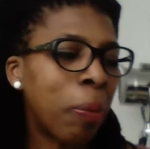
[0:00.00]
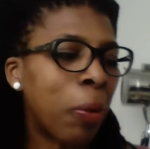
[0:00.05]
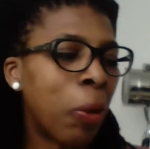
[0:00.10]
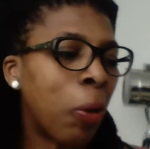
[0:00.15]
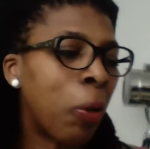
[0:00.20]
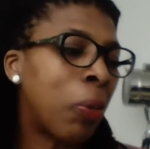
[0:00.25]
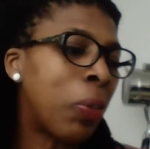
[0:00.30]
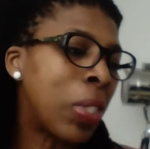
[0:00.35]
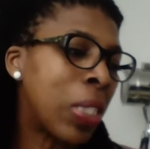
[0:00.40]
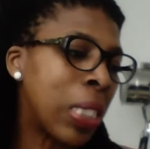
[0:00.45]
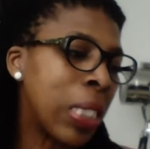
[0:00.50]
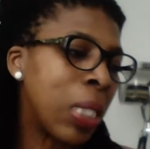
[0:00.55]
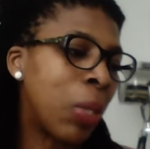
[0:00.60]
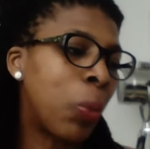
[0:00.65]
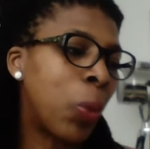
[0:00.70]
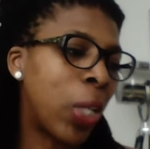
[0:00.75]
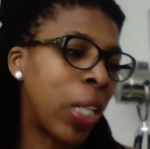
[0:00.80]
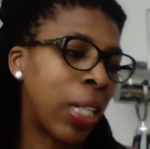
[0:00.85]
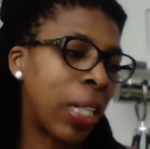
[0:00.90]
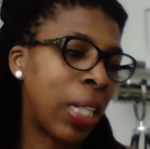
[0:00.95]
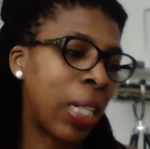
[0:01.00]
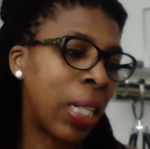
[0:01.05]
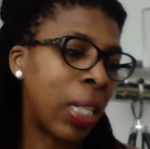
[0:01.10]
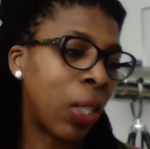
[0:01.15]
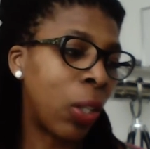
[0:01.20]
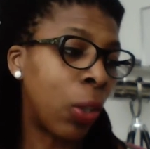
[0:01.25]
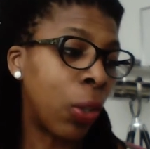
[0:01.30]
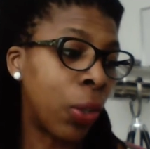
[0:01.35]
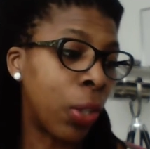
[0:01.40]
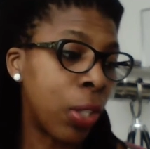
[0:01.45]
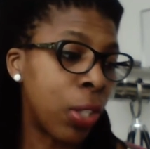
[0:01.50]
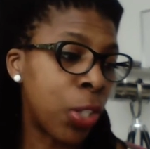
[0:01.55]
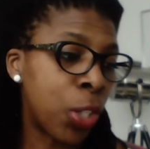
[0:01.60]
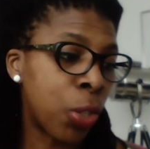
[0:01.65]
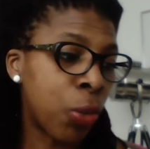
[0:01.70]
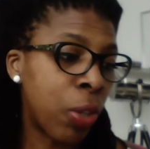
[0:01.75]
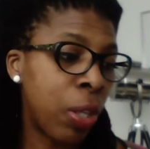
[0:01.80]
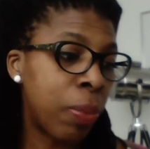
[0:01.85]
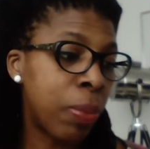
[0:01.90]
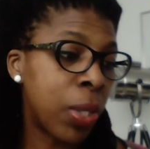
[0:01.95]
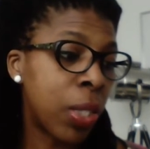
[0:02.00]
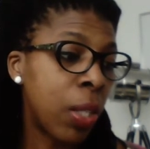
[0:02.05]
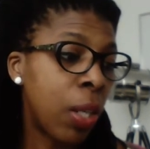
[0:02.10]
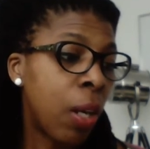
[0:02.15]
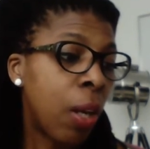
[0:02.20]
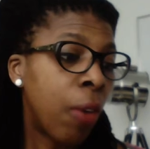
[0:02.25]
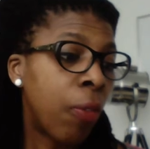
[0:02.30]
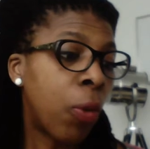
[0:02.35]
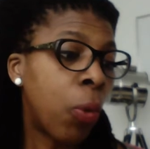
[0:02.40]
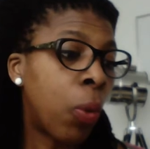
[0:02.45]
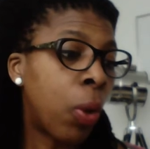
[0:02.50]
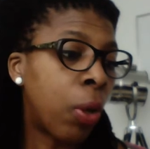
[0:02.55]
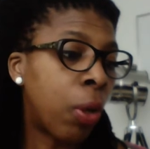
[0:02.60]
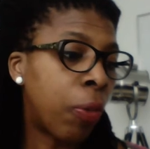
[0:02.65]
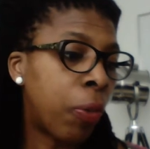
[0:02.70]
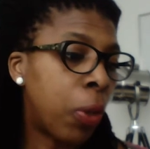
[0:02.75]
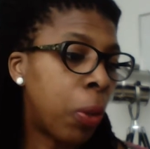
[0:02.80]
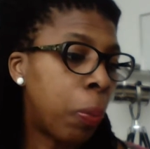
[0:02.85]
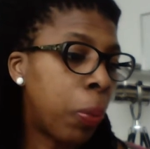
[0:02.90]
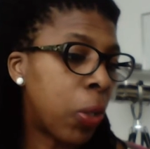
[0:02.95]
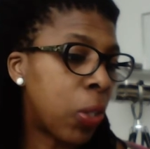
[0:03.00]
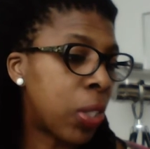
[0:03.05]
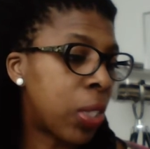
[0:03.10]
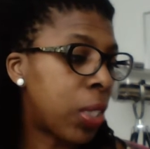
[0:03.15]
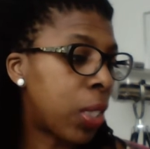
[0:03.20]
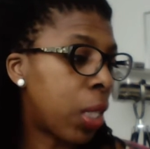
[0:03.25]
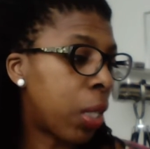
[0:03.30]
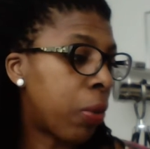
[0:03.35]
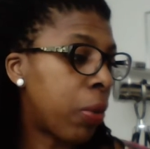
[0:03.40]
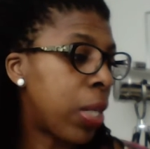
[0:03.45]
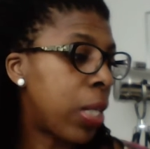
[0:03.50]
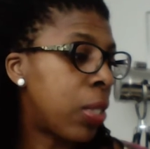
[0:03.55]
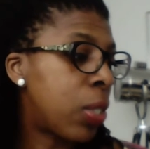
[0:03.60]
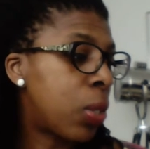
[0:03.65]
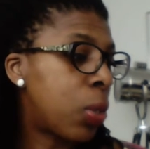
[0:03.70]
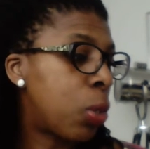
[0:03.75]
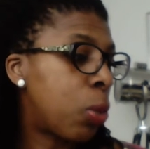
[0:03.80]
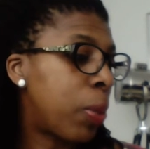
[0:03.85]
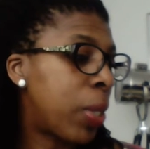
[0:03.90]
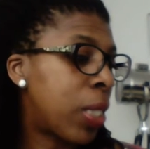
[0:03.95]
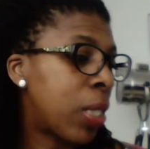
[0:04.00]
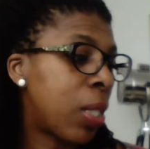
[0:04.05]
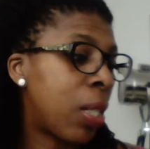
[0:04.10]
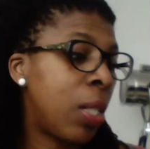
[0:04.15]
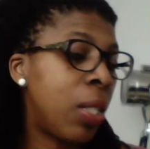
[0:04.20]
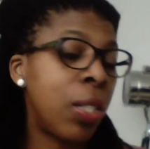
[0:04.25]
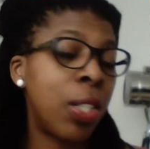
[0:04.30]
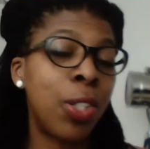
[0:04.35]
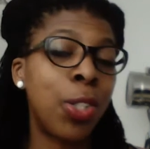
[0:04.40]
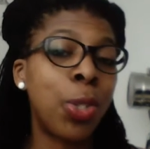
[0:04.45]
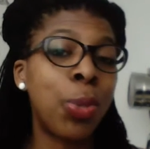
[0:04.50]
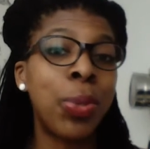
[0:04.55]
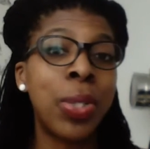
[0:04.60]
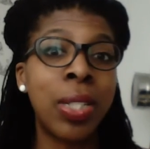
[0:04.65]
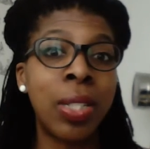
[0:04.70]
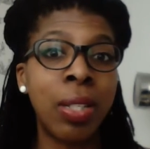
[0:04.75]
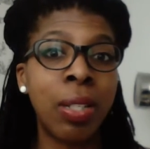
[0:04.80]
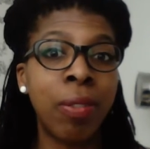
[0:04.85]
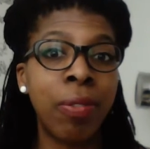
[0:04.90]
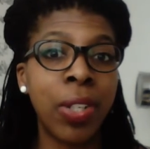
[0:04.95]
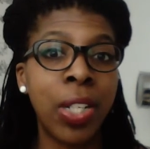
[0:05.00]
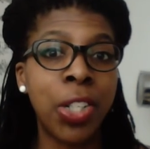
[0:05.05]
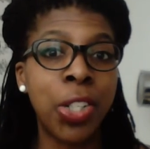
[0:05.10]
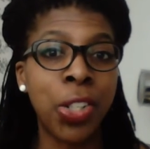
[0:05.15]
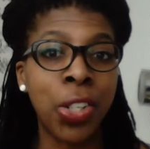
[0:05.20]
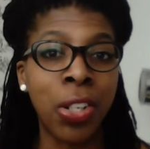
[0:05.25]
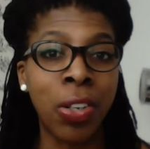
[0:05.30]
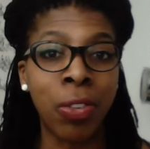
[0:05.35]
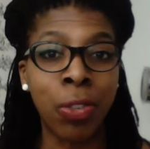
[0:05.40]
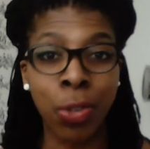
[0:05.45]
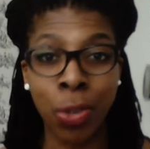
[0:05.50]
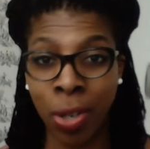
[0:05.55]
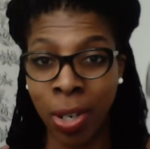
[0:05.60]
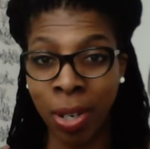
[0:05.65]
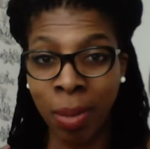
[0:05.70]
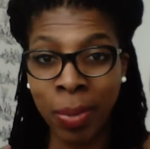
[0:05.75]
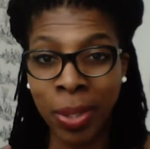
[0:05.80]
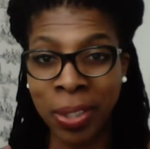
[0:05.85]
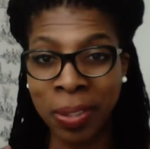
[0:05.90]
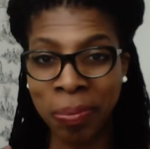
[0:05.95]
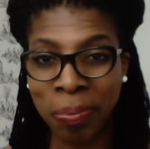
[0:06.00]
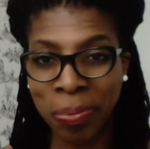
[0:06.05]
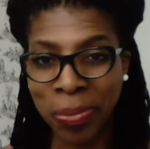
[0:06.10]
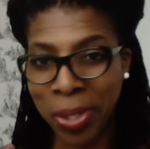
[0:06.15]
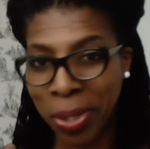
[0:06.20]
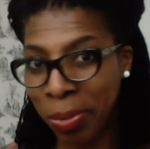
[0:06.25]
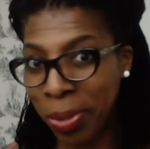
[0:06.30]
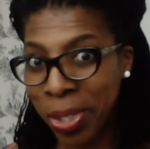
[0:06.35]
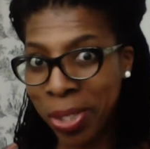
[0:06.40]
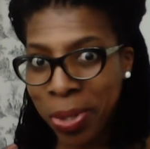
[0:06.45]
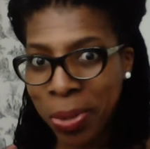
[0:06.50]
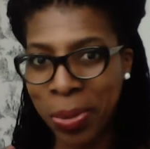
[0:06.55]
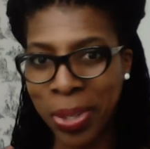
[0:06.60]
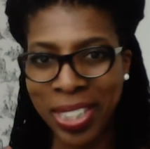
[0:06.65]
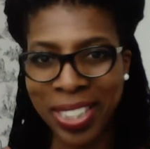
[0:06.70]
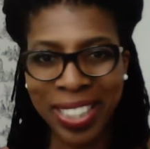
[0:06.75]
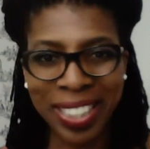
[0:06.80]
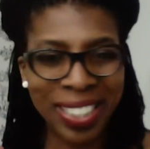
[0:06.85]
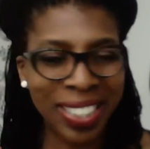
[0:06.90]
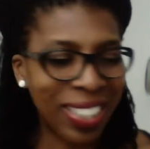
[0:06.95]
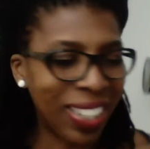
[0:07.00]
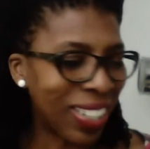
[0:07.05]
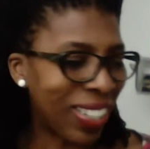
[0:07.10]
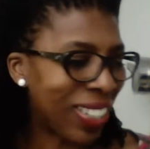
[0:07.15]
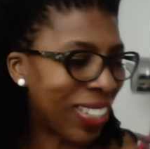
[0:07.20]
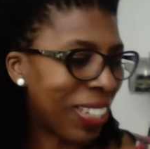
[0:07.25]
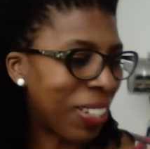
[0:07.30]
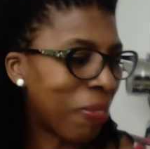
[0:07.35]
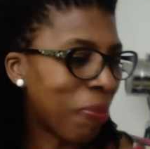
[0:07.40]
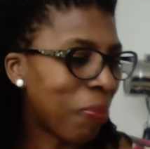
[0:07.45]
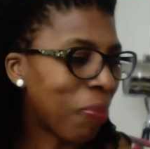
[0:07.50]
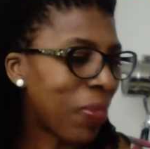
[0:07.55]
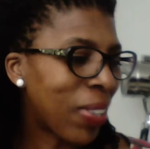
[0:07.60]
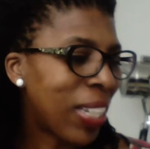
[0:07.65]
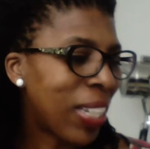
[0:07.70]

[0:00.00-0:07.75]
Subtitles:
currently working on her script for one of her book series to be turned into a TV drama, which is quite exciting.